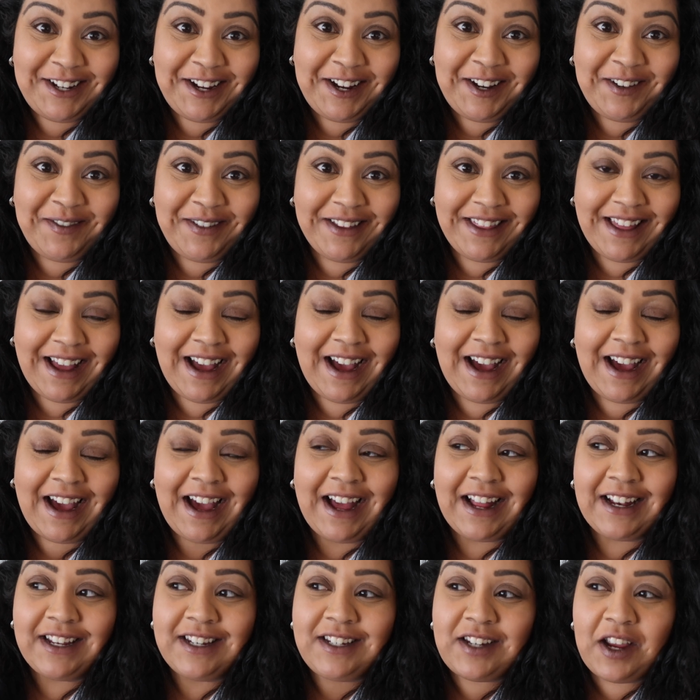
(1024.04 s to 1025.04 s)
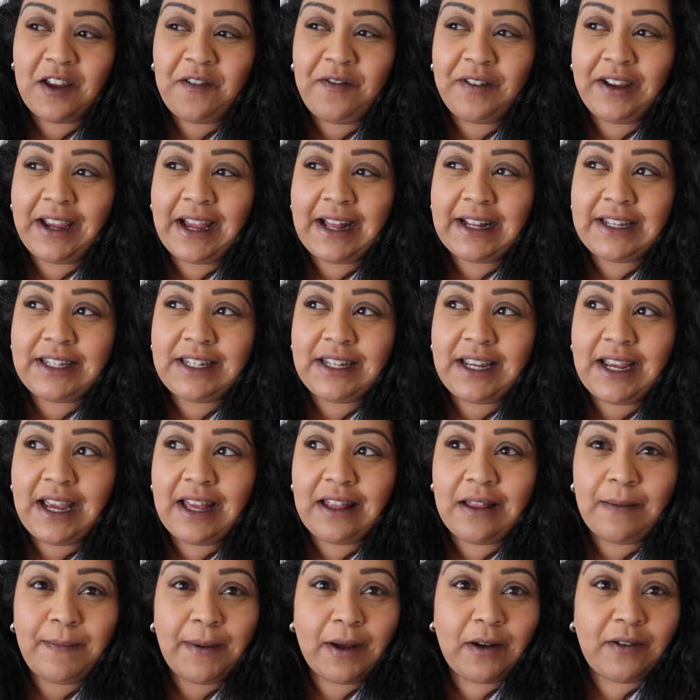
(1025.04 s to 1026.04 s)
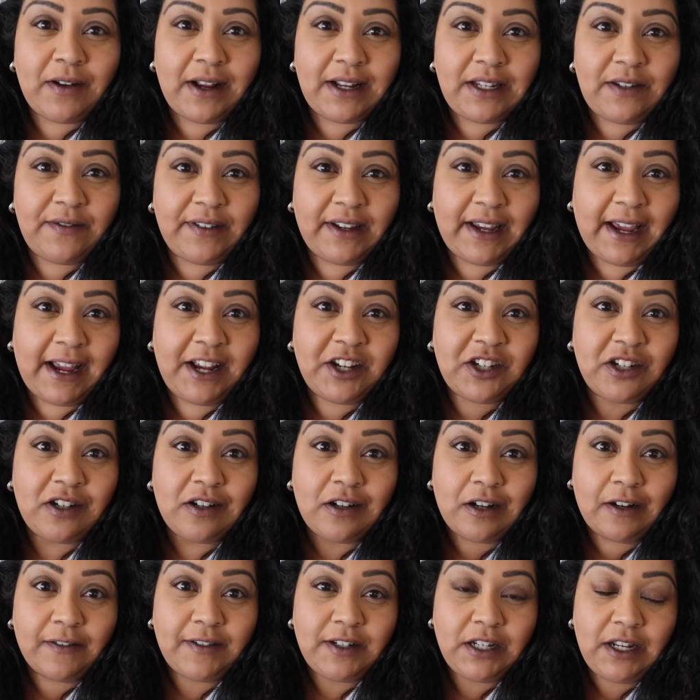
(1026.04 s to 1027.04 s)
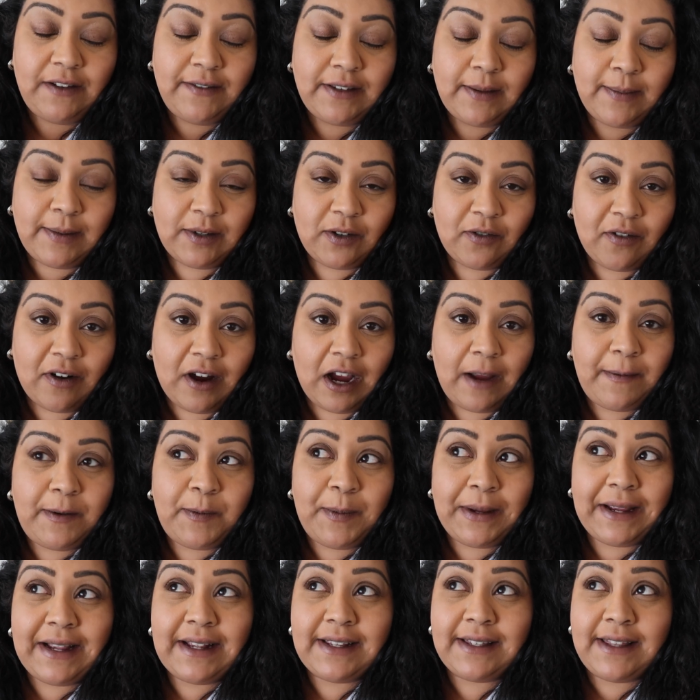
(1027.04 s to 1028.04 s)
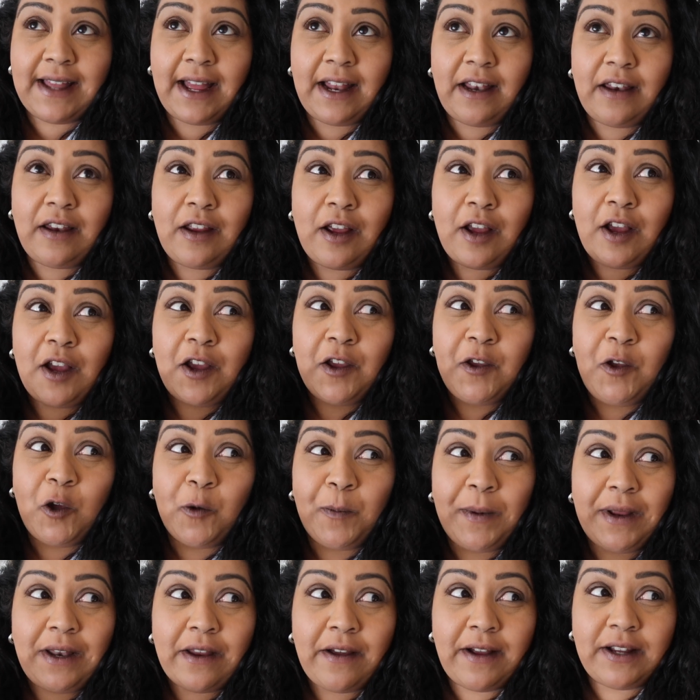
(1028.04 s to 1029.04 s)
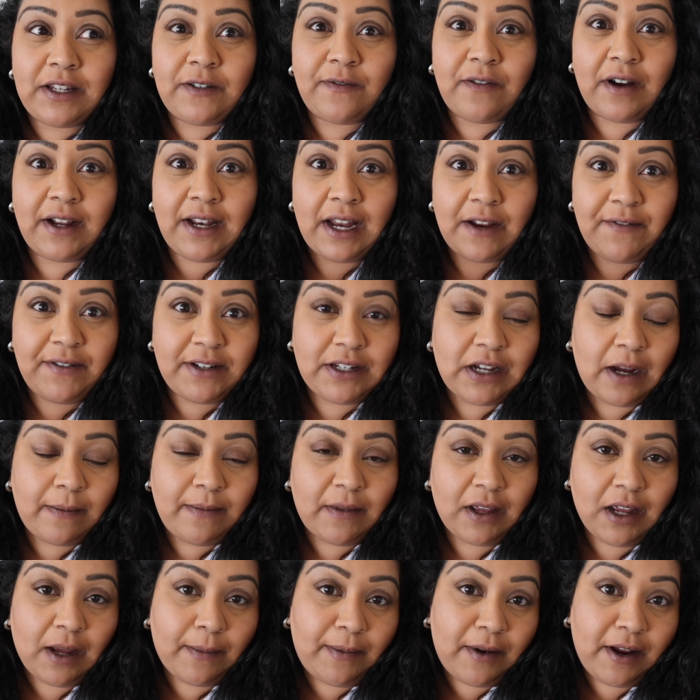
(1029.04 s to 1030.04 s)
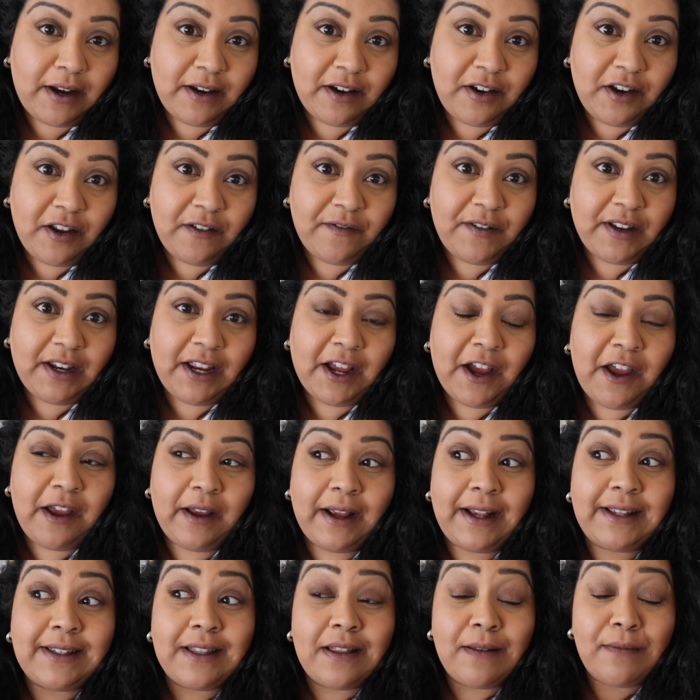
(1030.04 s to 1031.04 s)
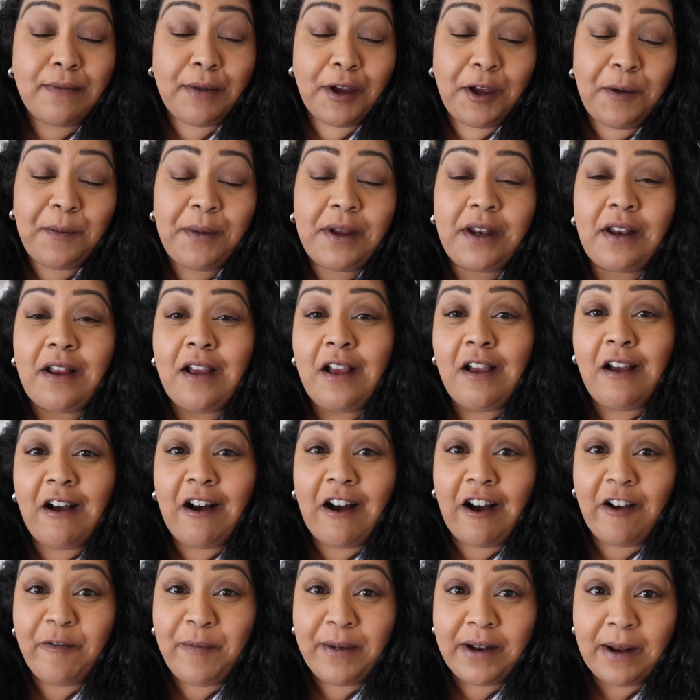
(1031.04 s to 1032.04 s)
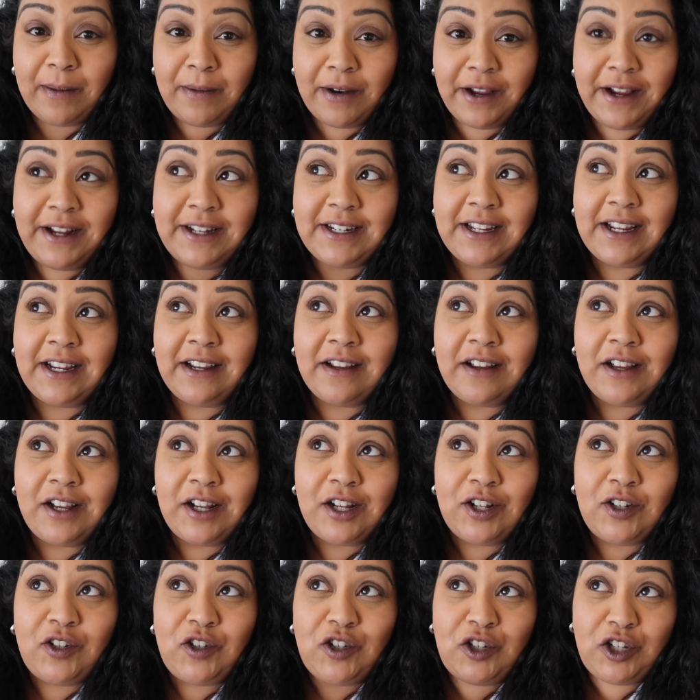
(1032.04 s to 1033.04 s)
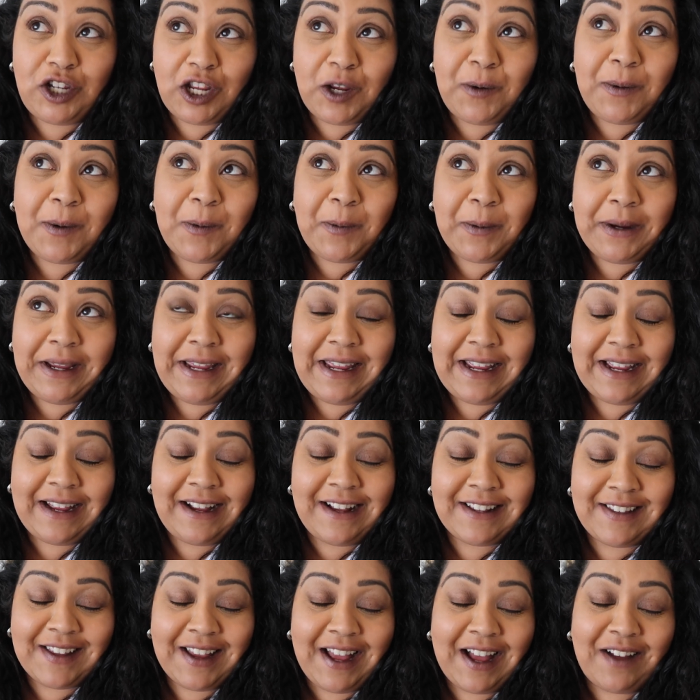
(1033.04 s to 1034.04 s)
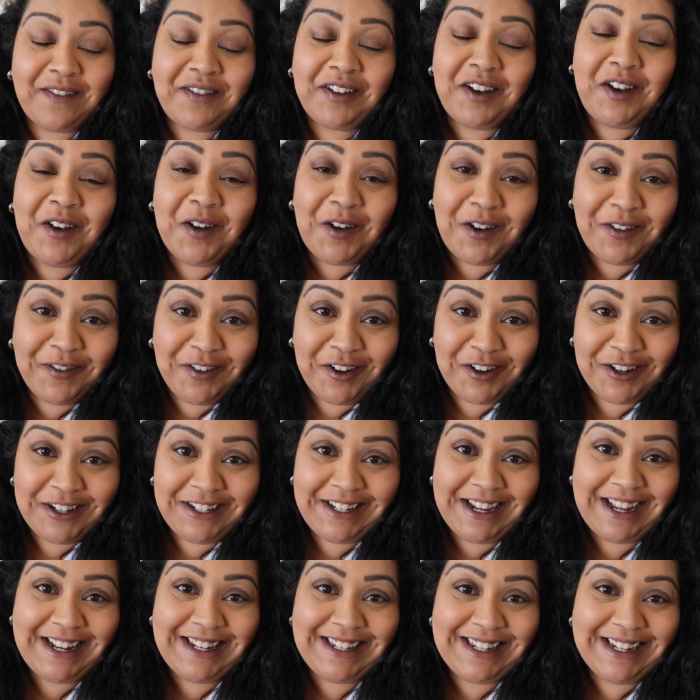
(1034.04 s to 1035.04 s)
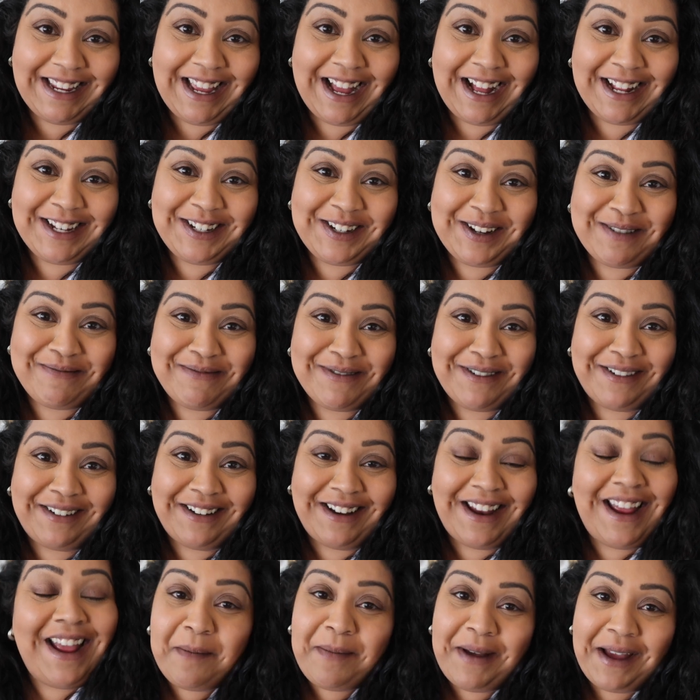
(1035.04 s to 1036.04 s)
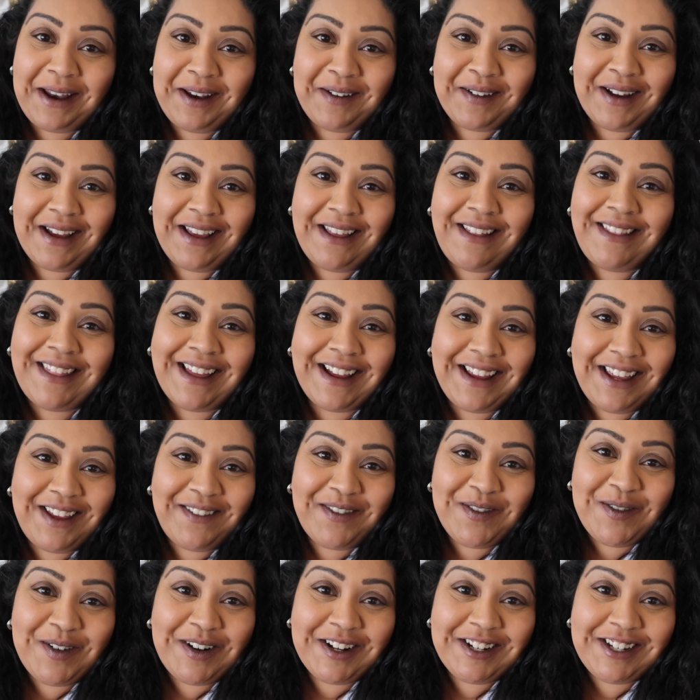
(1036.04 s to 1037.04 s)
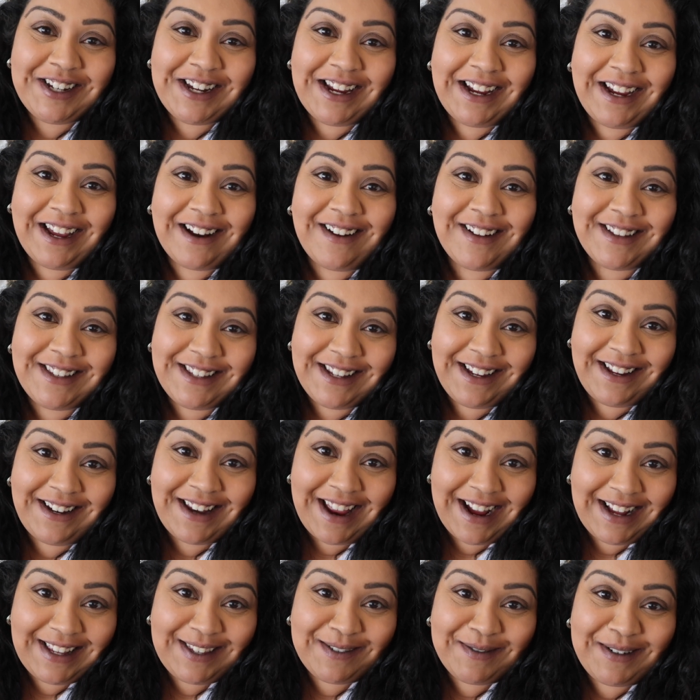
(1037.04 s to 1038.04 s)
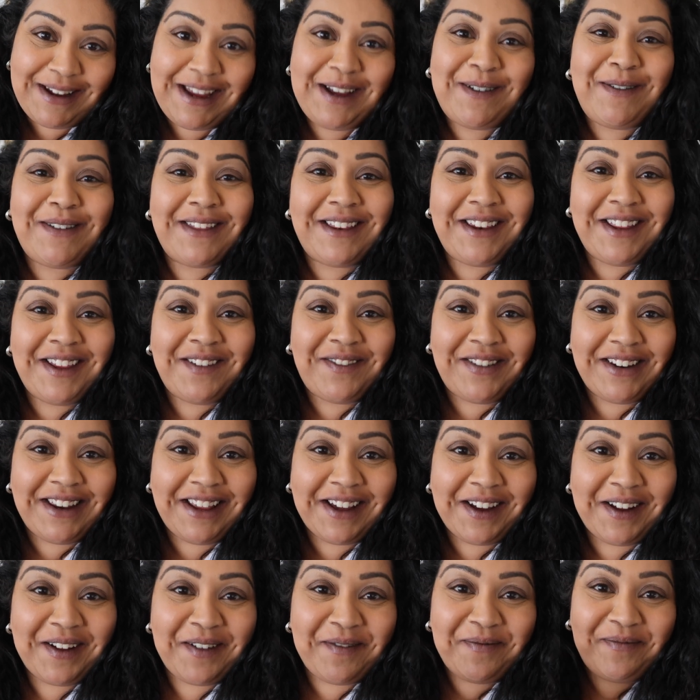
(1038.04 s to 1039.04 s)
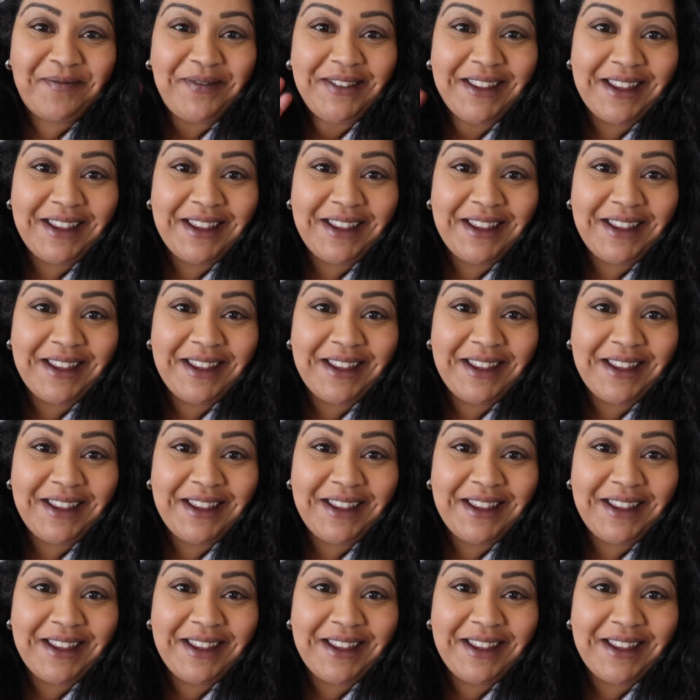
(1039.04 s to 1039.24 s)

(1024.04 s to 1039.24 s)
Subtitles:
tuned for that, and don't forget to hit the bell notification after you've subscribed, because then you'll be notified every time that I upload a new video, because at the moment I've been uploading 2 a week because I have a lot of content to catch up on. But anyway, thank you for watching and I'll see you next week with a new video.